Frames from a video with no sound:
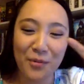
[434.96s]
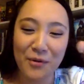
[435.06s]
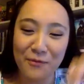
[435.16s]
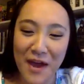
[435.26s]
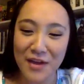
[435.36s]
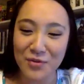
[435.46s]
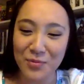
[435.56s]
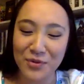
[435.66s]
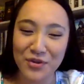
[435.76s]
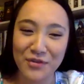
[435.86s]
revenge
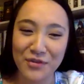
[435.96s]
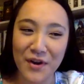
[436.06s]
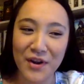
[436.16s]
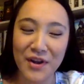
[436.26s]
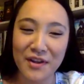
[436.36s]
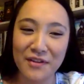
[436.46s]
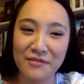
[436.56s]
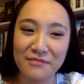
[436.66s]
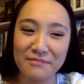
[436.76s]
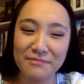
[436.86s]
was just very
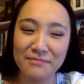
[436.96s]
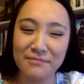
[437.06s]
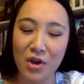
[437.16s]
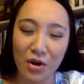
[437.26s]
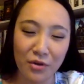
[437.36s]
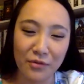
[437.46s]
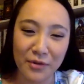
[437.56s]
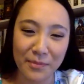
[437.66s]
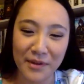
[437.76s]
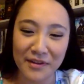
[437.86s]
all over
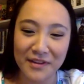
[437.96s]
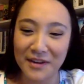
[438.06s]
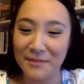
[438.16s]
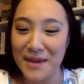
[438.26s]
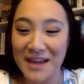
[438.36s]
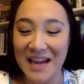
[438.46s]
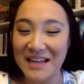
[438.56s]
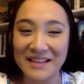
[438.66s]
the place. It didn't make any